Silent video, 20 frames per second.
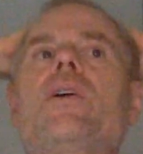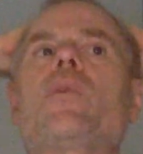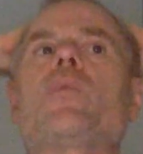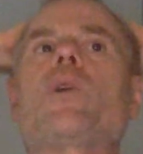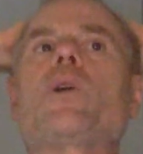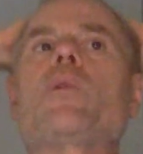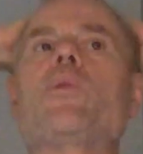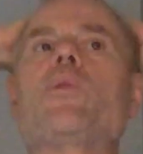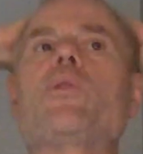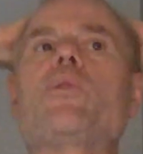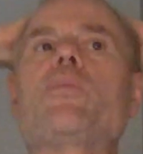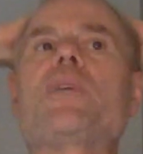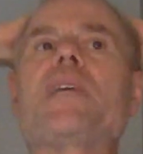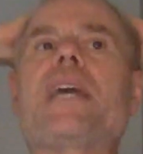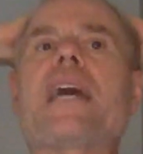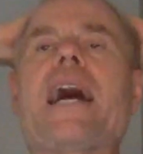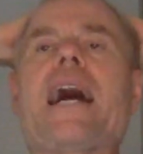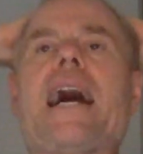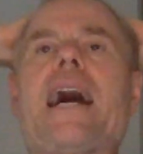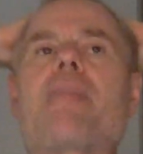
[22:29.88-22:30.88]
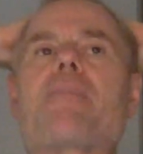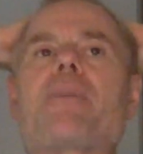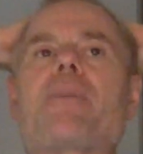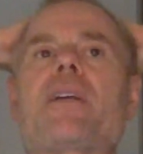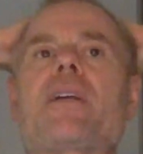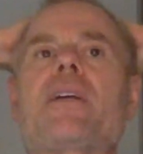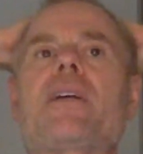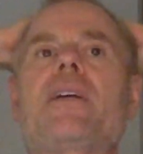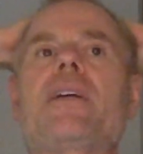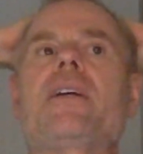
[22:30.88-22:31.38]
We will be
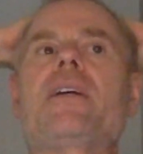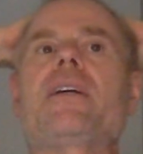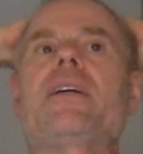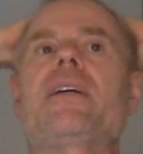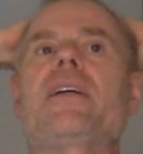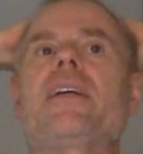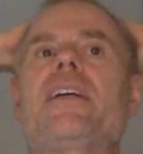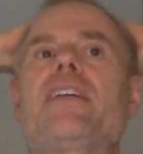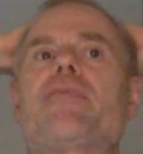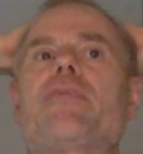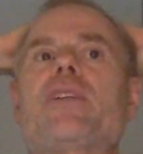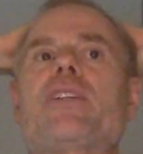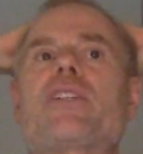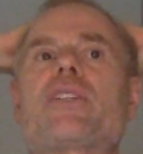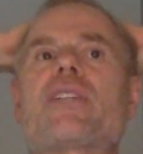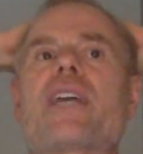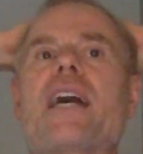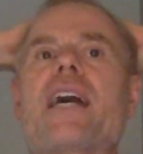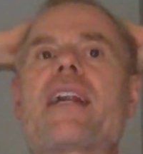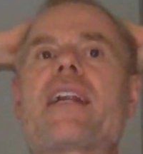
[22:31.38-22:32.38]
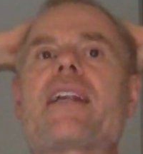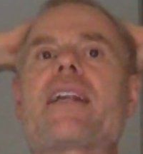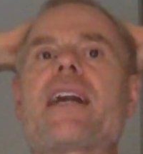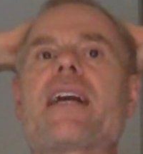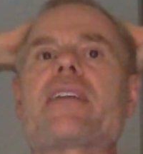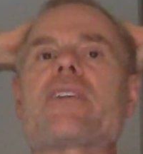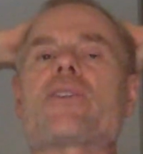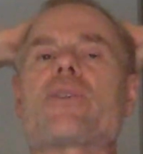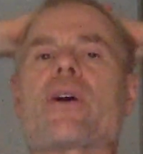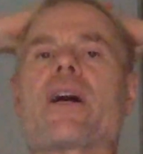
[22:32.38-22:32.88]
happy if we just had a
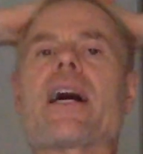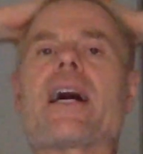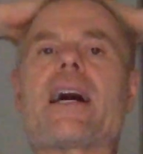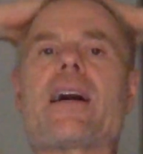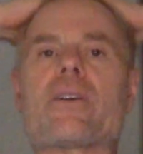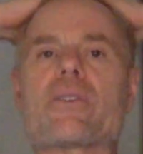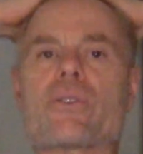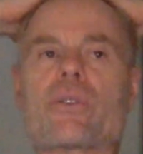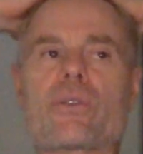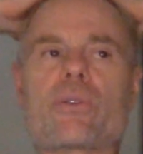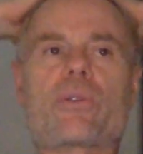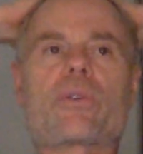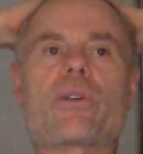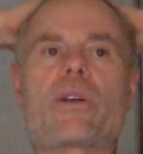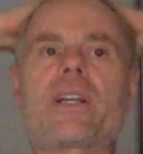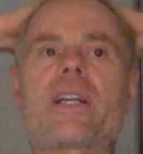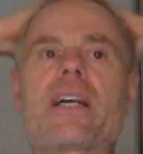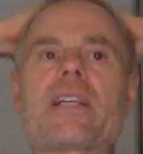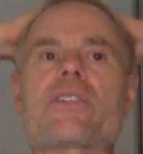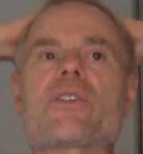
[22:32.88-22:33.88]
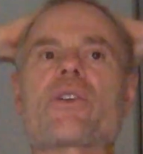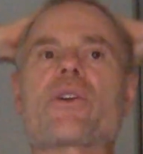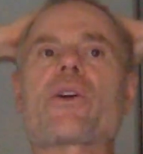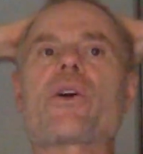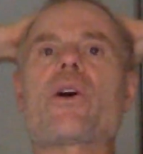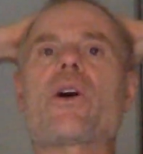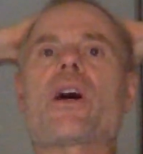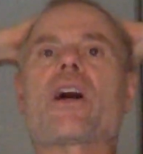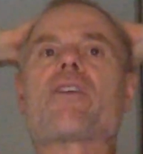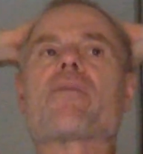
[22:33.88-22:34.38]
nicer house or a nicer
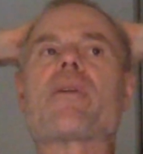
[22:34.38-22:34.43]
car.